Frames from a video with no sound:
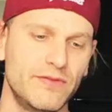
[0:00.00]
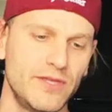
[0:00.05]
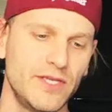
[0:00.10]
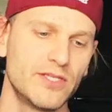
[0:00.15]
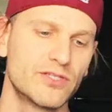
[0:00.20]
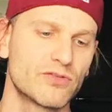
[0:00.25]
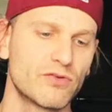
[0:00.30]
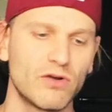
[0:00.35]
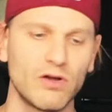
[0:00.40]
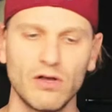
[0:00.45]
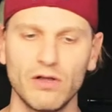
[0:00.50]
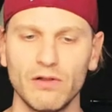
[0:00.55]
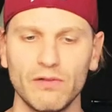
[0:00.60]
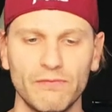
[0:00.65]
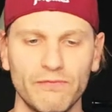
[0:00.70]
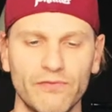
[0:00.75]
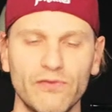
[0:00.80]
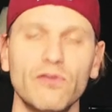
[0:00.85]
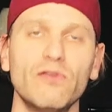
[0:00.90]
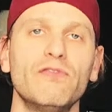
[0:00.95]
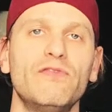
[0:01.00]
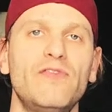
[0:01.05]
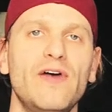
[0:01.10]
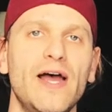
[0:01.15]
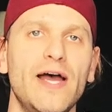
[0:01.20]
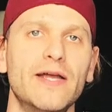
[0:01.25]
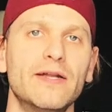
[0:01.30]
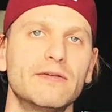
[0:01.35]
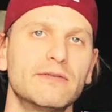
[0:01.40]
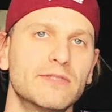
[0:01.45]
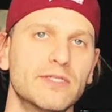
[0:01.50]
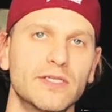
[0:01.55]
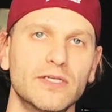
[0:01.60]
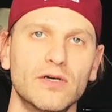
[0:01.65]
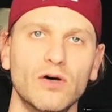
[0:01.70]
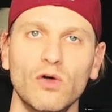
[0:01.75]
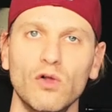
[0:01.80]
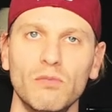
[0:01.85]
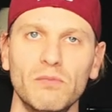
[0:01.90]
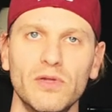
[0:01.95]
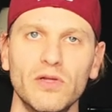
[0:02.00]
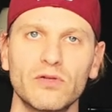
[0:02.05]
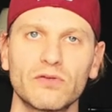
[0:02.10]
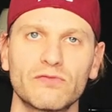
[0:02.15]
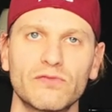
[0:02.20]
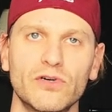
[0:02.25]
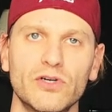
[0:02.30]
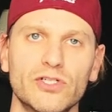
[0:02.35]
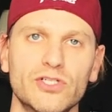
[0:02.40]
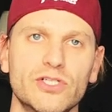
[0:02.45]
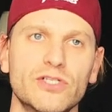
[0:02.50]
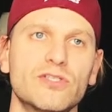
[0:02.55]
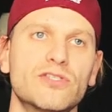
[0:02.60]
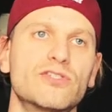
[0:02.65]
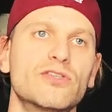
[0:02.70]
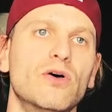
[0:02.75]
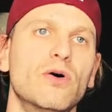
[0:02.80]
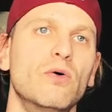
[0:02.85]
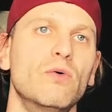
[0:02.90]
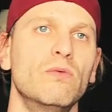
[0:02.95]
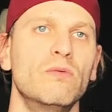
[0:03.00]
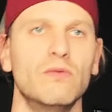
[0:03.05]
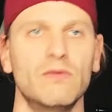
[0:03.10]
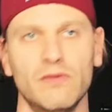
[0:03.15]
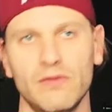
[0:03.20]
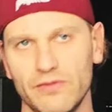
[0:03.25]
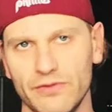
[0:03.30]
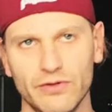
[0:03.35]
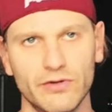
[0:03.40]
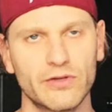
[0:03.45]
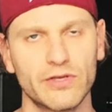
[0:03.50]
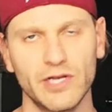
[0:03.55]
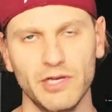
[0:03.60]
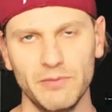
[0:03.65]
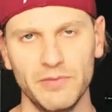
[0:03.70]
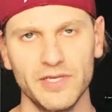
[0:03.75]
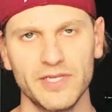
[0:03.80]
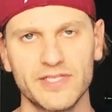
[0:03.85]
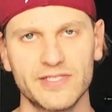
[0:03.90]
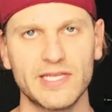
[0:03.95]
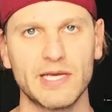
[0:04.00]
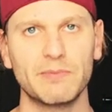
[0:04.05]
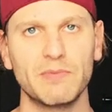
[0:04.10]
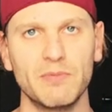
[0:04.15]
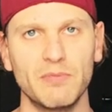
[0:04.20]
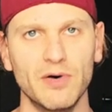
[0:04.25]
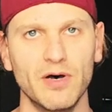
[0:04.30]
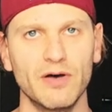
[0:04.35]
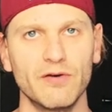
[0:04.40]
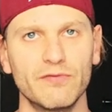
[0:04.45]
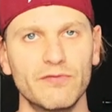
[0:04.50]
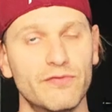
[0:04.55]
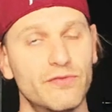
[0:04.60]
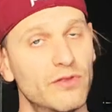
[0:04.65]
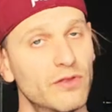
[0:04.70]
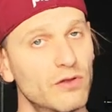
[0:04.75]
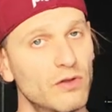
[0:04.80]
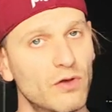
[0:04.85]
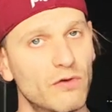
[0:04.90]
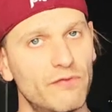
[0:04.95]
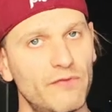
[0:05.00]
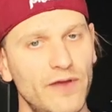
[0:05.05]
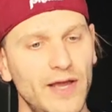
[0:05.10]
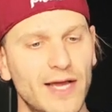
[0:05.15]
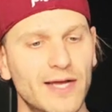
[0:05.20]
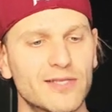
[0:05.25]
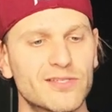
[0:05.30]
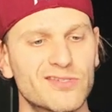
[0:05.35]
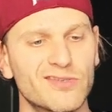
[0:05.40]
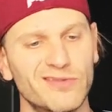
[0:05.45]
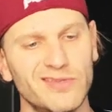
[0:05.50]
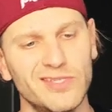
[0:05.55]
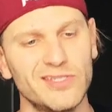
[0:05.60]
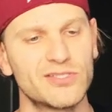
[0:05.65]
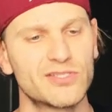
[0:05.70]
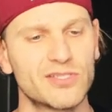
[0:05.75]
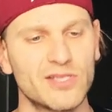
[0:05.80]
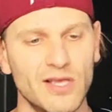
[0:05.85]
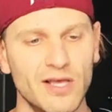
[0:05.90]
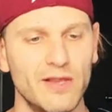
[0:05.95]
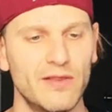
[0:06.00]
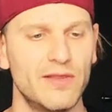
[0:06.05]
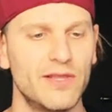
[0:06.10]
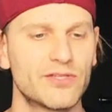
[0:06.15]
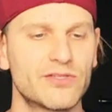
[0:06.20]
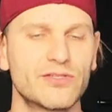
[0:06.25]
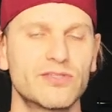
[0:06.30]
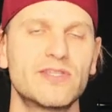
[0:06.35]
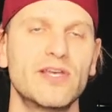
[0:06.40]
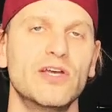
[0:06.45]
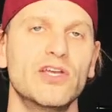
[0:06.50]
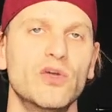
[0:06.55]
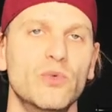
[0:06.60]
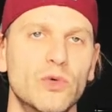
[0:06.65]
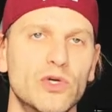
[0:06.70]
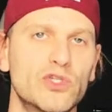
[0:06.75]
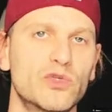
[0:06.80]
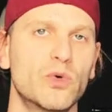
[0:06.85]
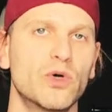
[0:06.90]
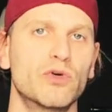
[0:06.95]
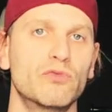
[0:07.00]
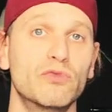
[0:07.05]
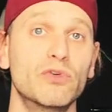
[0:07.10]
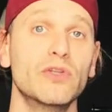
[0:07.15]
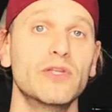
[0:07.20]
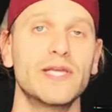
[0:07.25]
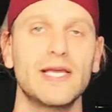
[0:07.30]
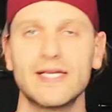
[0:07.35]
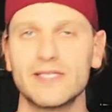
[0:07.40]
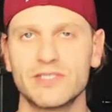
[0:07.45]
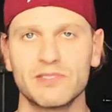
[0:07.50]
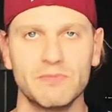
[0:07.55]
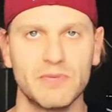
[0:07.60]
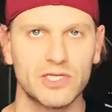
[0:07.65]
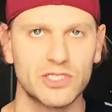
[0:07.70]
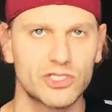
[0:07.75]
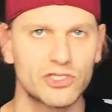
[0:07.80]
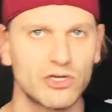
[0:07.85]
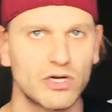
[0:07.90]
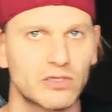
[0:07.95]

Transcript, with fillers: These are all full fat, uh, whole milk versions, so they're going to be a step above the low fat. So these, this will tell you which one really has the best